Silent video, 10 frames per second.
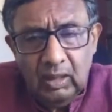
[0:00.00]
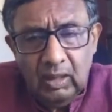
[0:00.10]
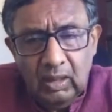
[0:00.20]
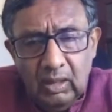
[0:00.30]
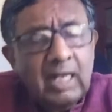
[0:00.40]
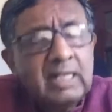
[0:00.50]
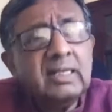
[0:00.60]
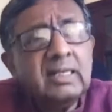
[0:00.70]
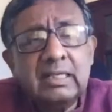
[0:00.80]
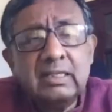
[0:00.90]
writes an
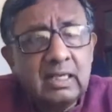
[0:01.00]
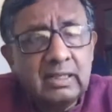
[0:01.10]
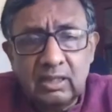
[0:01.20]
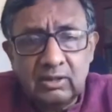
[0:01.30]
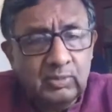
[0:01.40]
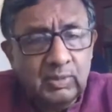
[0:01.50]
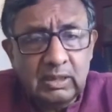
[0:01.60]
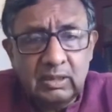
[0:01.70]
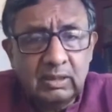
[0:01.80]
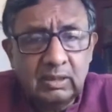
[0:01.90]
excellent
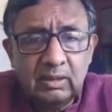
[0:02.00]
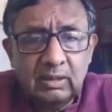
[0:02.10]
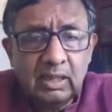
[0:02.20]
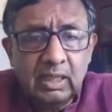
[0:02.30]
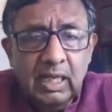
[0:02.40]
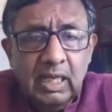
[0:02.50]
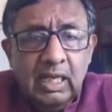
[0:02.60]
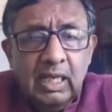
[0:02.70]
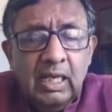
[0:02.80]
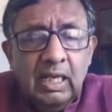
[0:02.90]
judgment
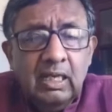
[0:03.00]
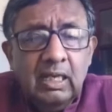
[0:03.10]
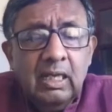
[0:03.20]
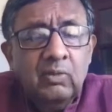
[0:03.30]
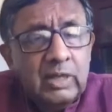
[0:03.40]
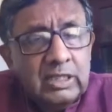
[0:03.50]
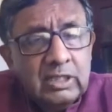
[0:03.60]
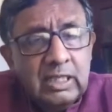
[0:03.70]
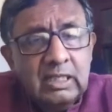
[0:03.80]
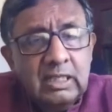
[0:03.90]
in which
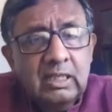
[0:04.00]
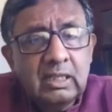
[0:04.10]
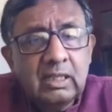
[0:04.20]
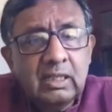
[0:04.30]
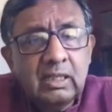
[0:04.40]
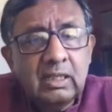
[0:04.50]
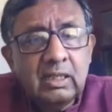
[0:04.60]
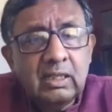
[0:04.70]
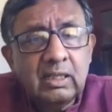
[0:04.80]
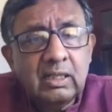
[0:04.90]
he
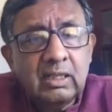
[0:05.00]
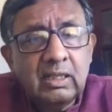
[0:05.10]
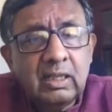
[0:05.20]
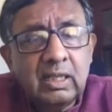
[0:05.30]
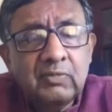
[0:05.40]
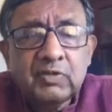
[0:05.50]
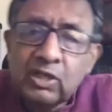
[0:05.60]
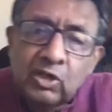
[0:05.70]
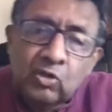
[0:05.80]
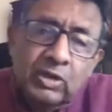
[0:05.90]
gives a new
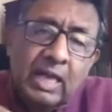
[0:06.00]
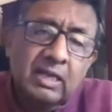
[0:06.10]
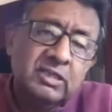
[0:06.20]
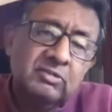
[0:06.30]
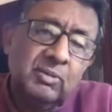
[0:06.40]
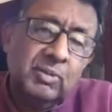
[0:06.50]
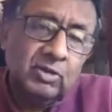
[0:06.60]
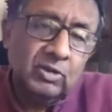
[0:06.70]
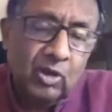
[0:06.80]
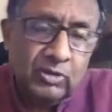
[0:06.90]
narrative about the
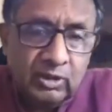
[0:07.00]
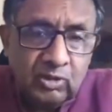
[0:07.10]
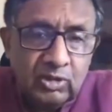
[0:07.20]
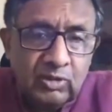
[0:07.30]
Constitution.